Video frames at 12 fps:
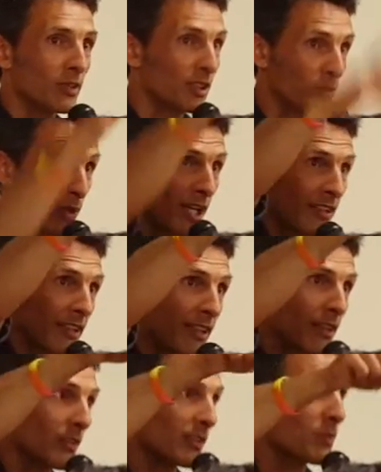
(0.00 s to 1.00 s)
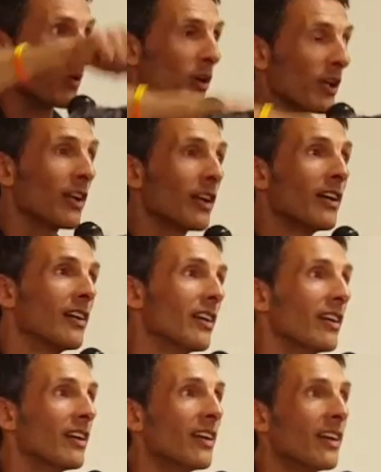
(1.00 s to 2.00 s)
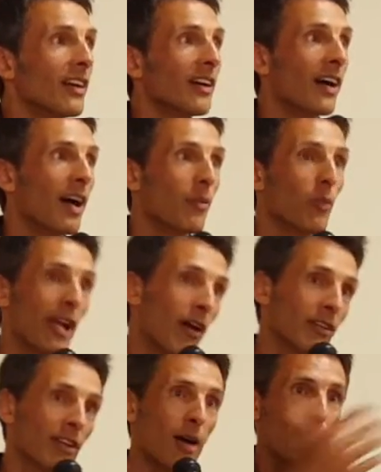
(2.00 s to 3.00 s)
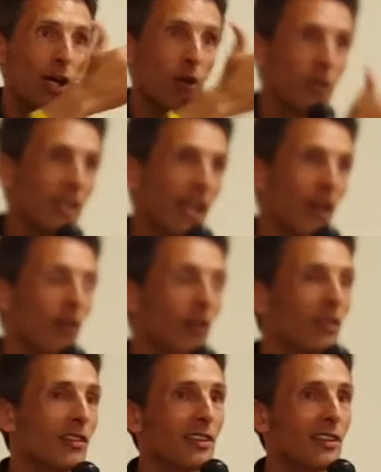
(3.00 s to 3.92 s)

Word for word: which is what I did here this morning. I um, went out and got my own kale